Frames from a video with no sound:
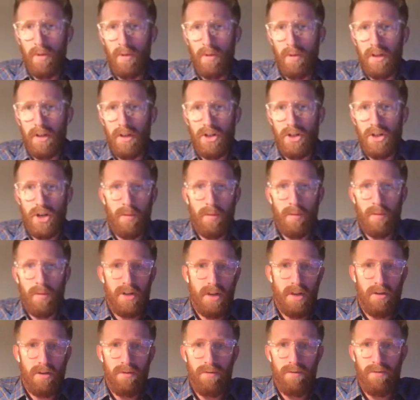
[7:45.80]
I need to share my
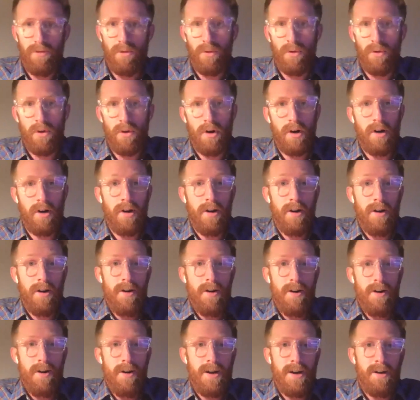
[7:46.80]
sound, for
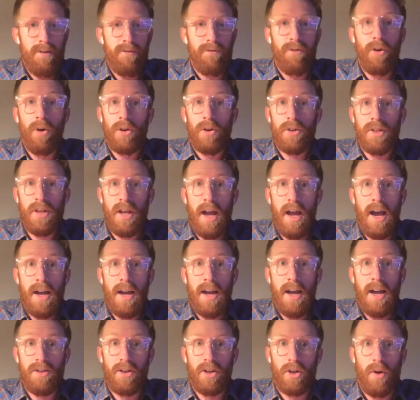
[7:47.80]
folks to
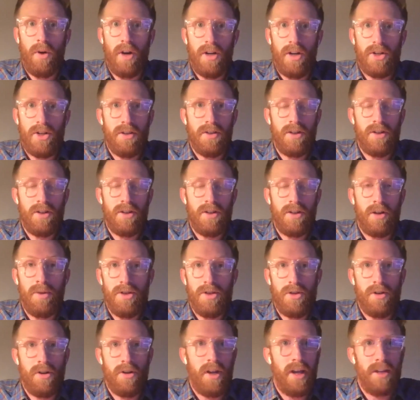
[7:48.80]
ask their questions. I'll be
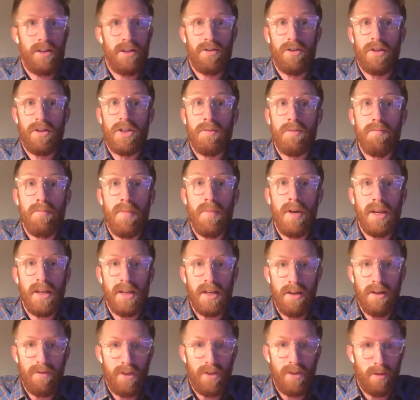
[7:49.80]
sure to answer as
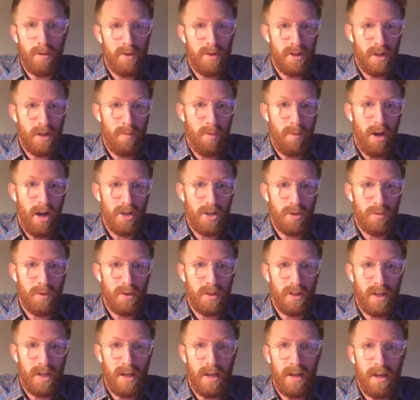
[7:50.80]
many of them as I
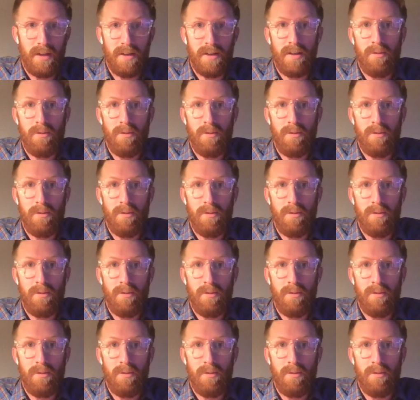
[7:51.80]
possibly can.